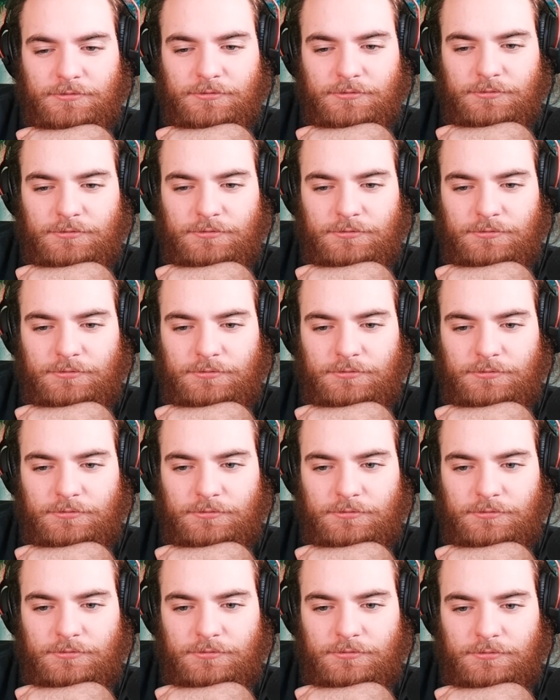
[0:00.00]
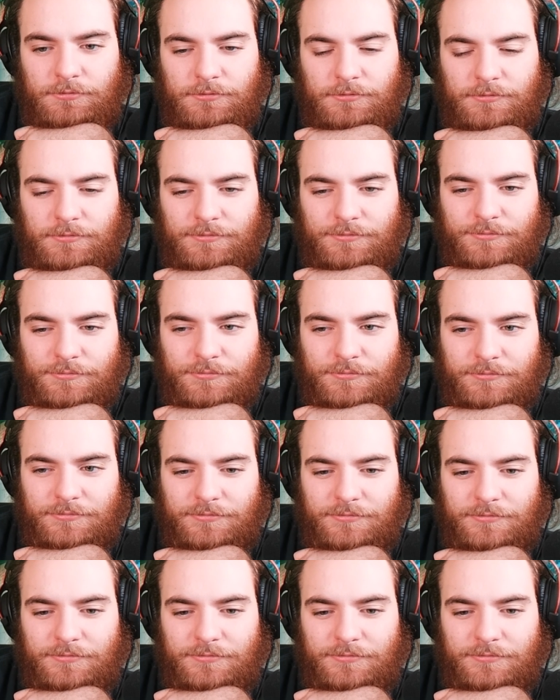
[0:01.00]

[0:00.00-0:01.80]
No one is speaking in this clip.